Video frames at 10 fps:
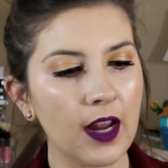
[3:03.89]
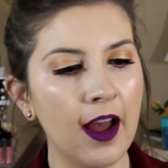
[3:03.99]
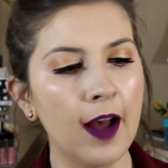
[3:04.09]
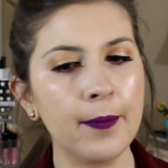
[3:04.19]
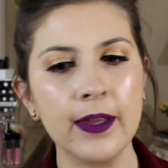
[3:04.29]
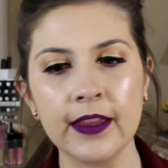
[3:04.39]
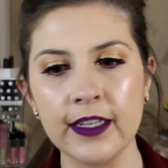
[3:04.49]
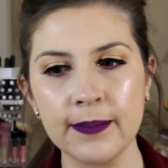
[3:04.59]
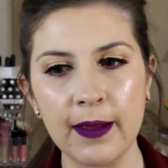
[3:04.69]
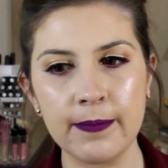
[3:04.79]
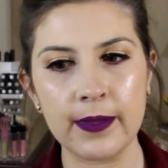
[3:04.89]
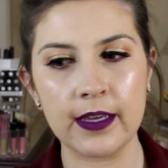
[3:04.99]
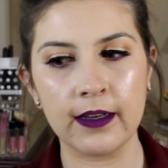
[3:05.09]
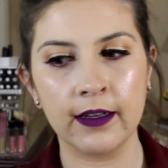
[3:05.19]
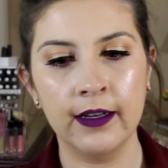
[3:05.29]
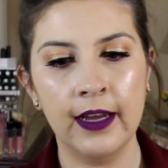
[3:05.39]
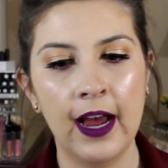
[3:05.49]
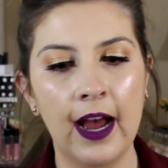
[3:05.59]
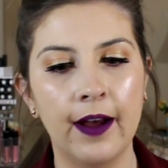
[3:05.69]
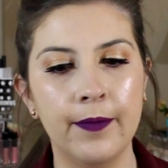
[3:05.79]
This might be
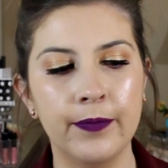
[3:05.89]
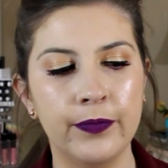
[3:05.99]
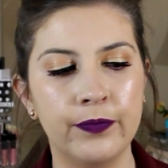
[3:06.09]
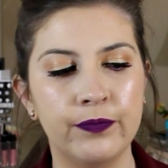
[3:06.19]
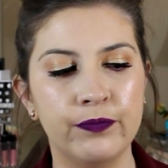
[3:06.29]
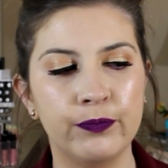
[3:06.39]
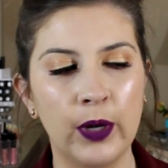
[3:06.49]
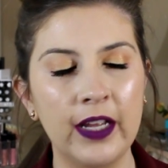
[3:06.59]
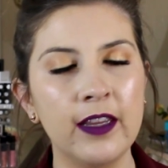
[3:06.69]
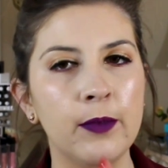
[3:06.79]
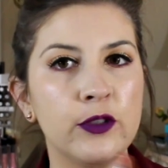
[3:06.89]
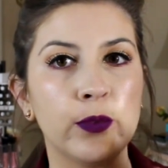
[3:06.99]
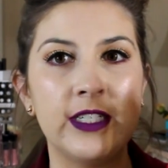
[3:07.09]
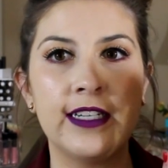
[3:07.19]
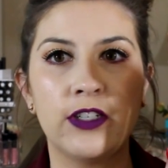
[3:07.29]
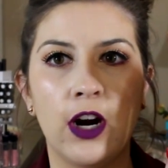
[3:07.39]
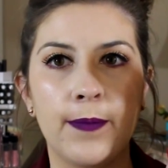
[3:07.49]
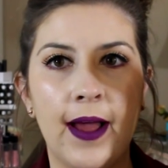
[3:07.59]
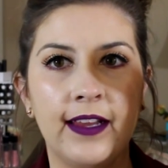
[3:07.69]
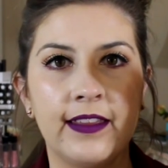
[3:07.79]
probably the most recent Tarte
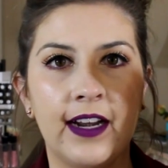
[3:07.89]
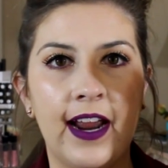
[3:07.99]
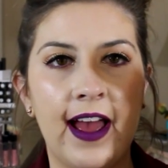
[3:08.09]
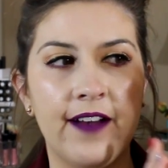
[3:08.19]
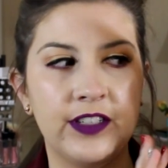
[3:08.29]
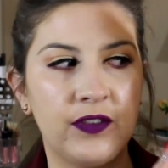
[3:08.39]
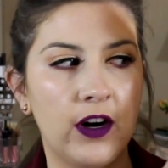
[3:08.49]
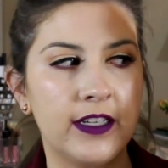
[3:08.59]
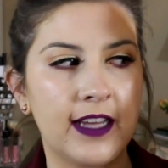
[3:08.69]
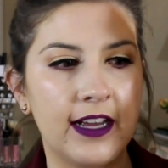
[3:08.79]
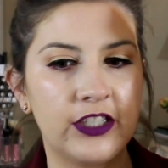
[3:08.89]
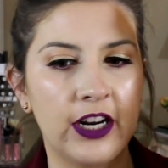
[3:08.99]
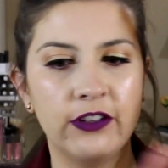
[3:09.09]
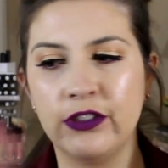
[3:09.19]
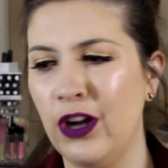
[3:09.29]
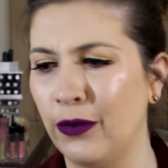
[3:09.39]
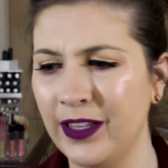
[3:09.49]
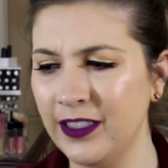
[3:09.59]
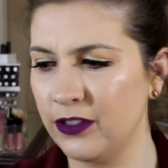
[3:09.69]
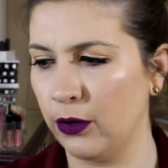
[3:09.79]
palette that I have as far as eyeshadows. No,
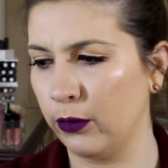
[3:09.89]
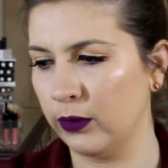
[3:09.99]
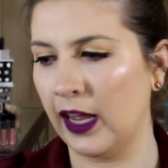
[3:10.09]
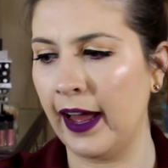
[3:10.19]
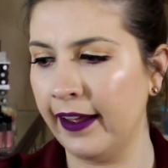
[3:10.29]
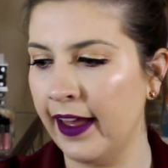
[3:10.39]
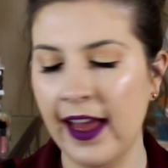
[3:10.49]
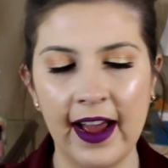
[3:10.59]
that's a total lie.